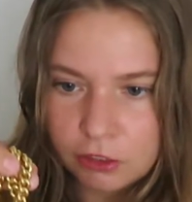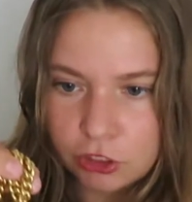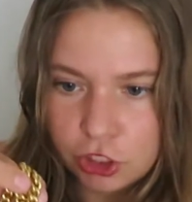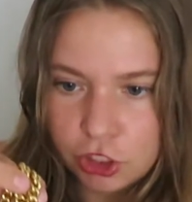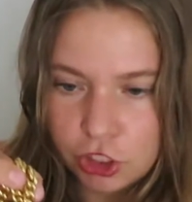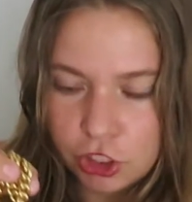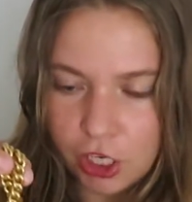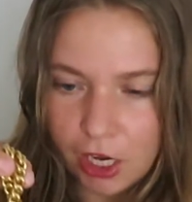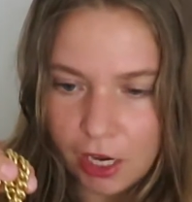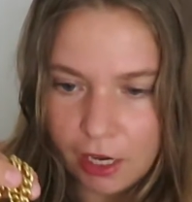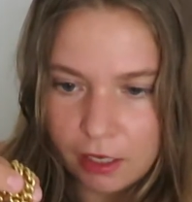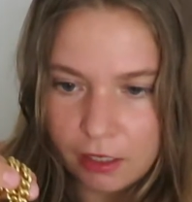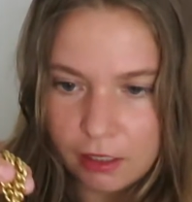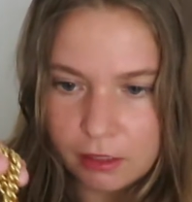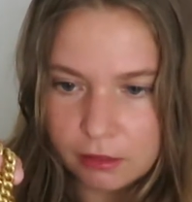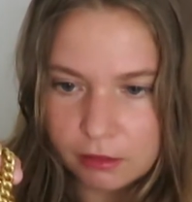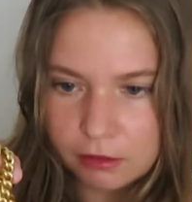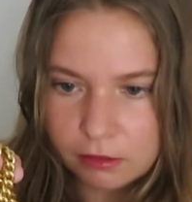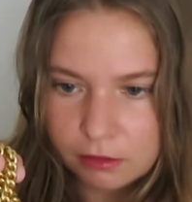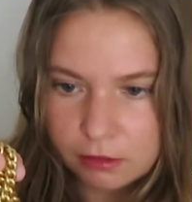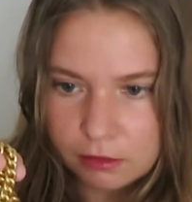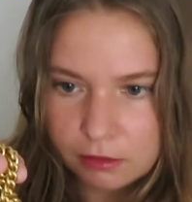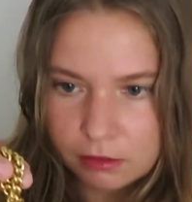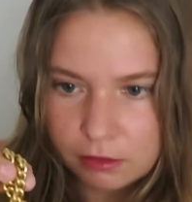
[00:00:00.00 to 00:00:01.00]
chain.
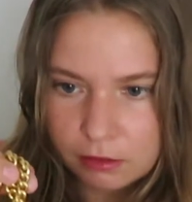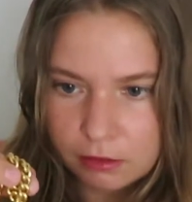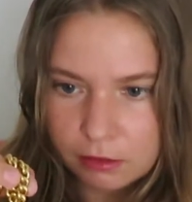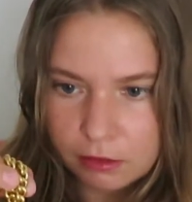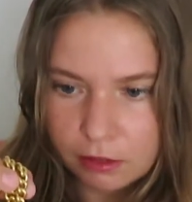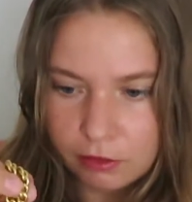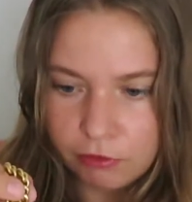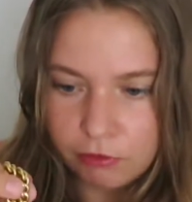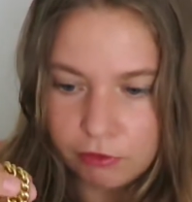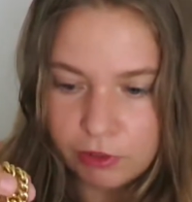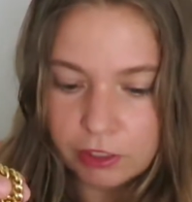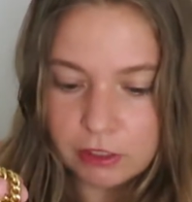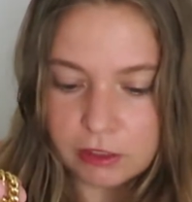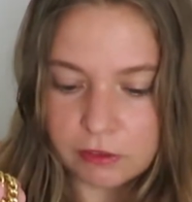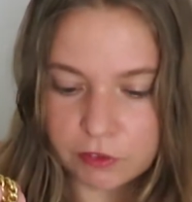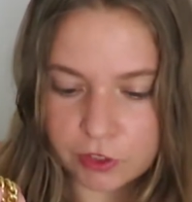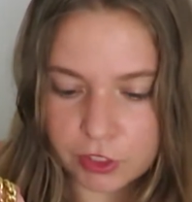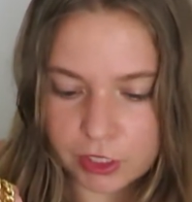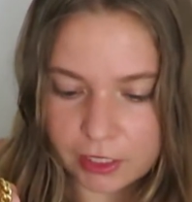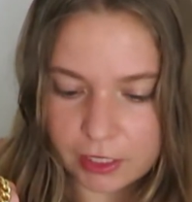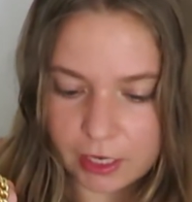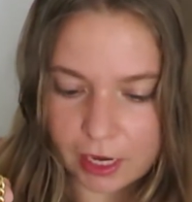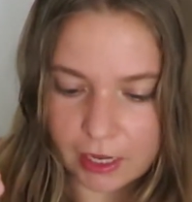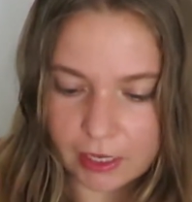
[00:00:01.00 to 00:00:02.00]
It feels
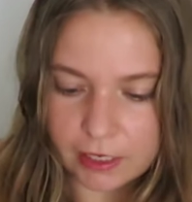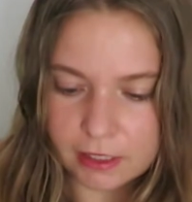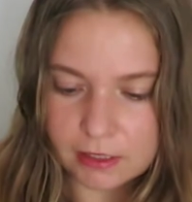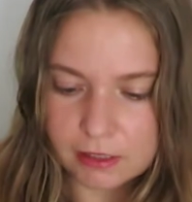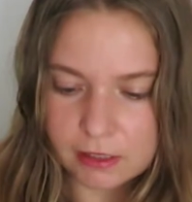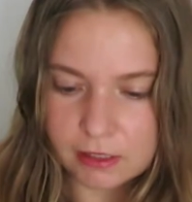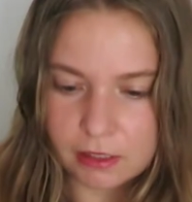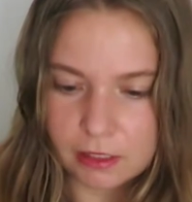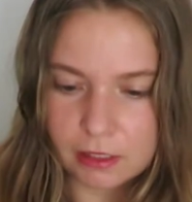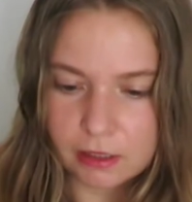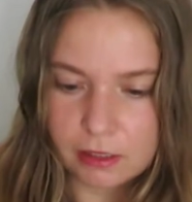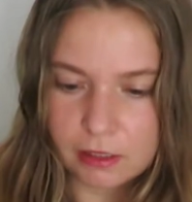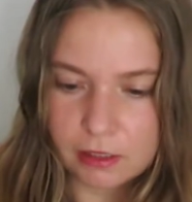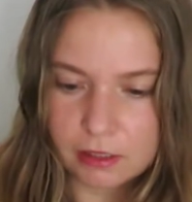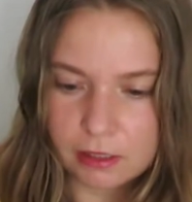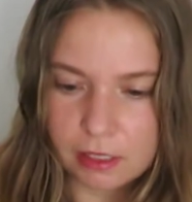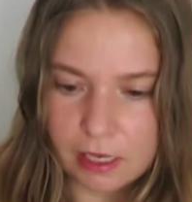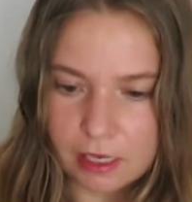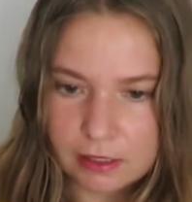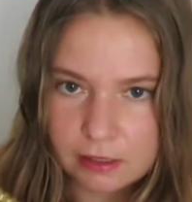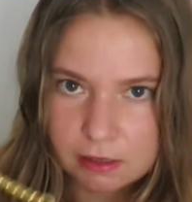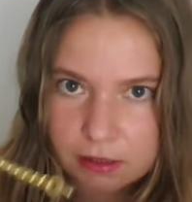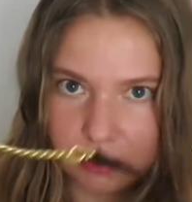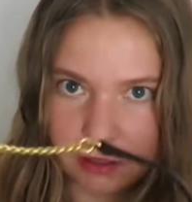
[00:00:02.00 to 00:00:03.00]
very nice. It
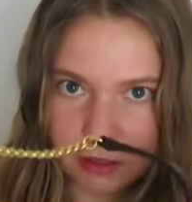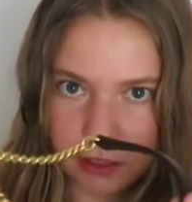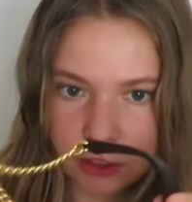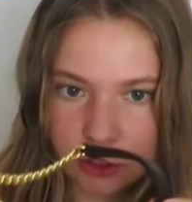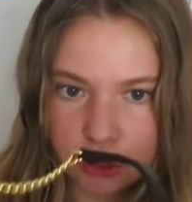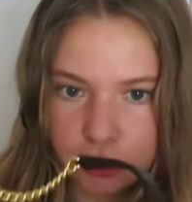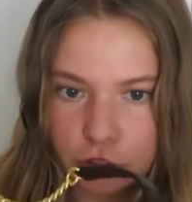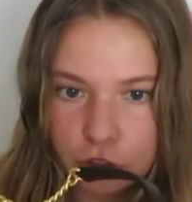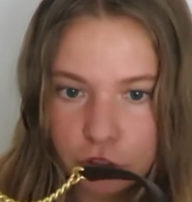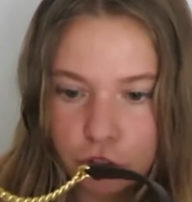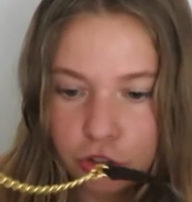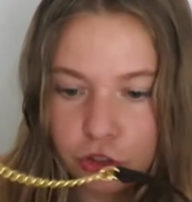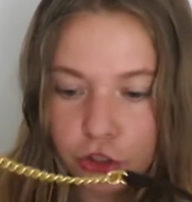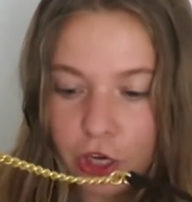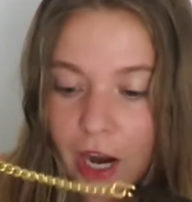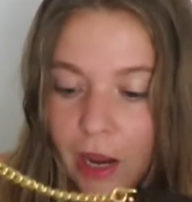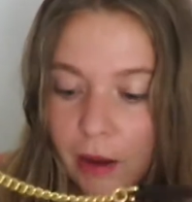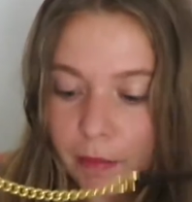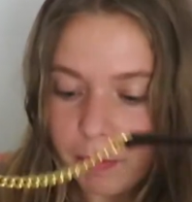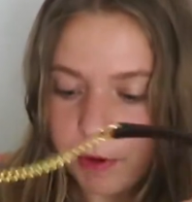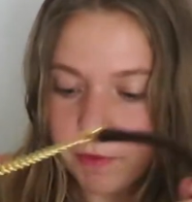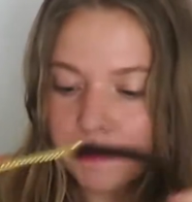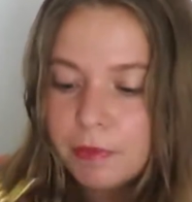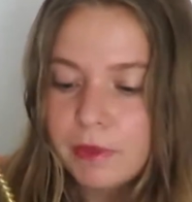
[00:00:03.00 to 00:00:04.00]
has the leather
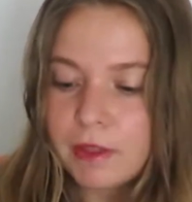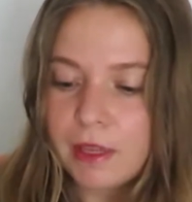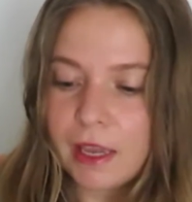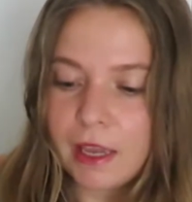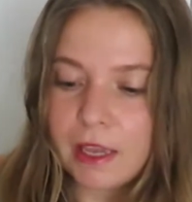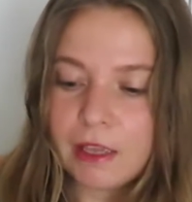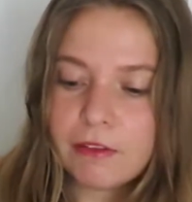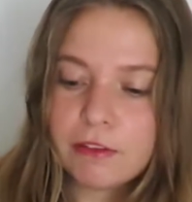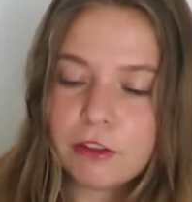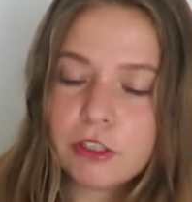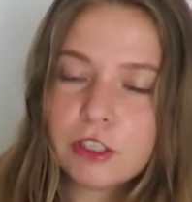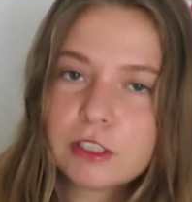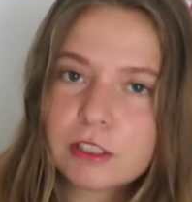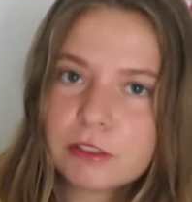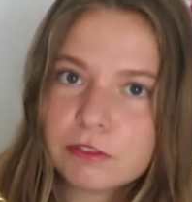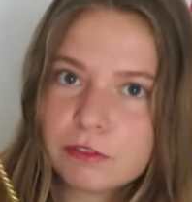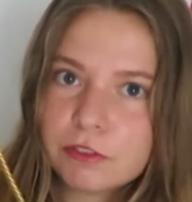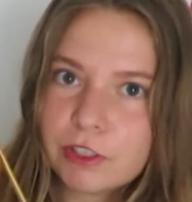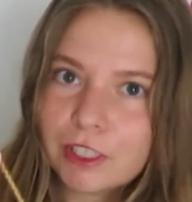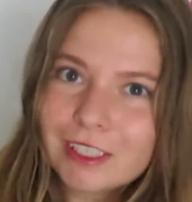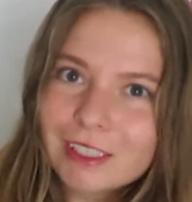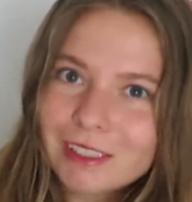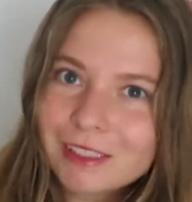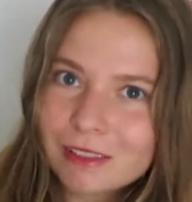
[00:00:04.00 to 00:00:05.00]
strap. It looks
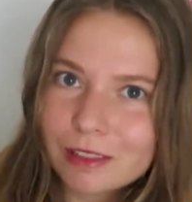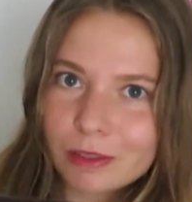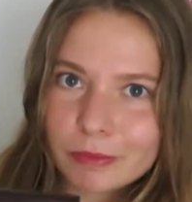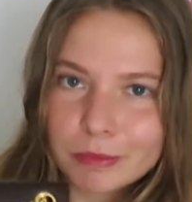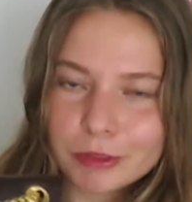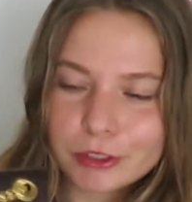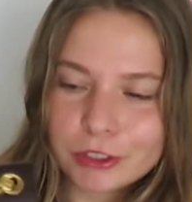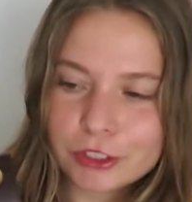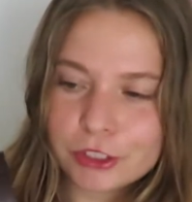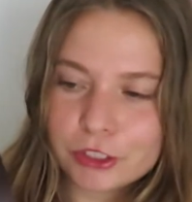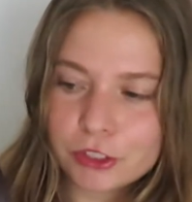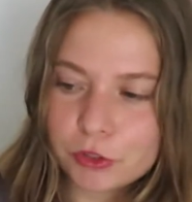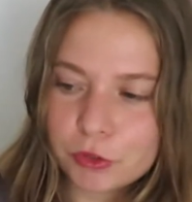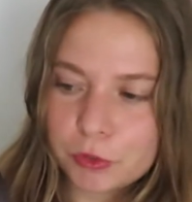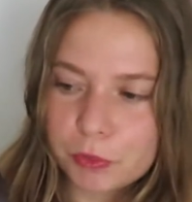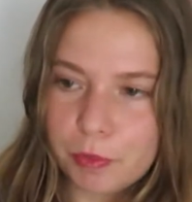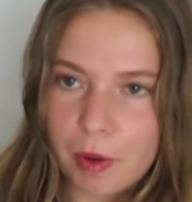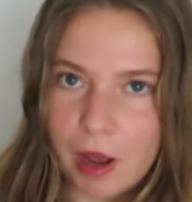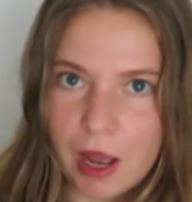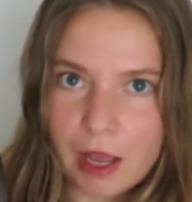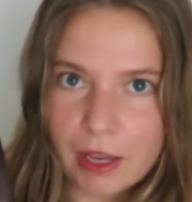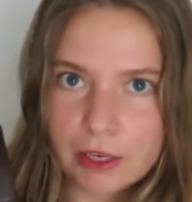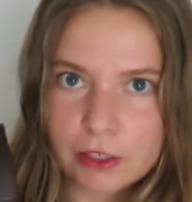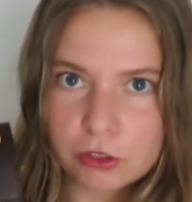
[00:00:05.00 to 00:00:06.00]
very similar to
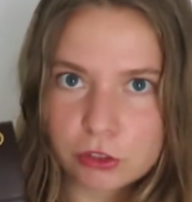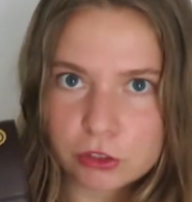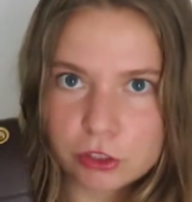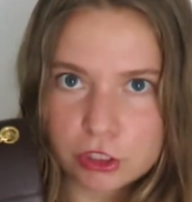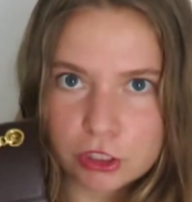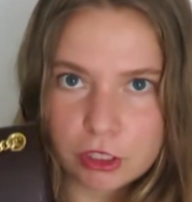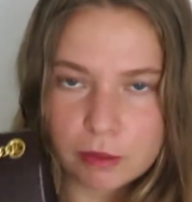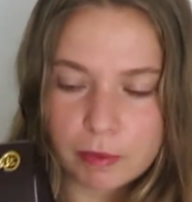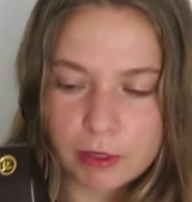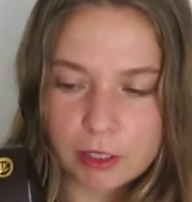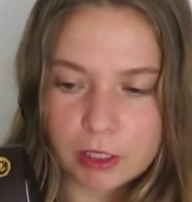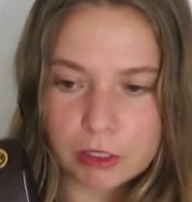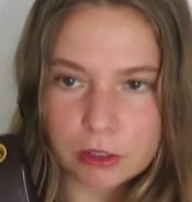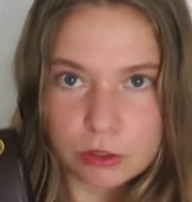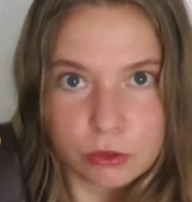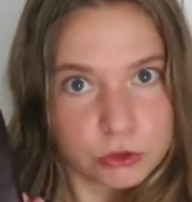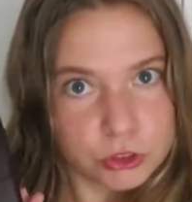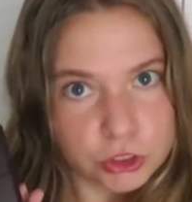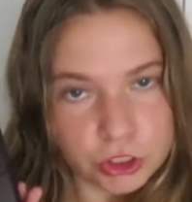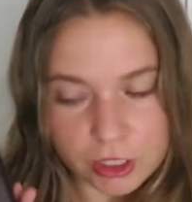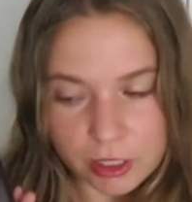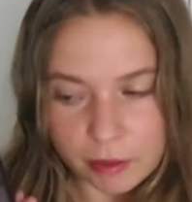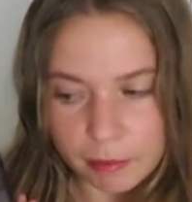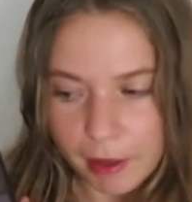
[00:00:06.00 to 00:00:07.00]
my Dolce & Gabbana
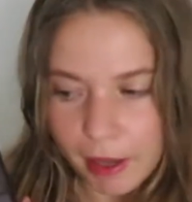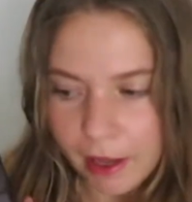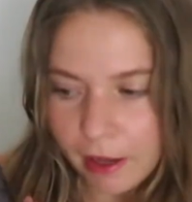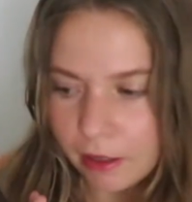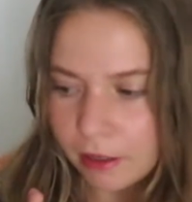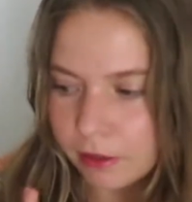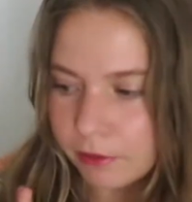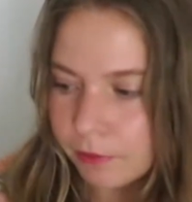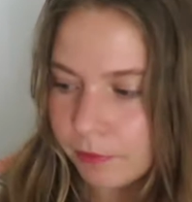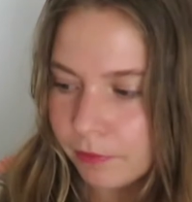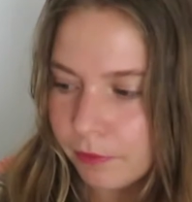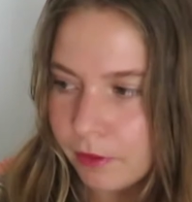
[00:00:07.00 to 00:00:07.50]
Lucia bag.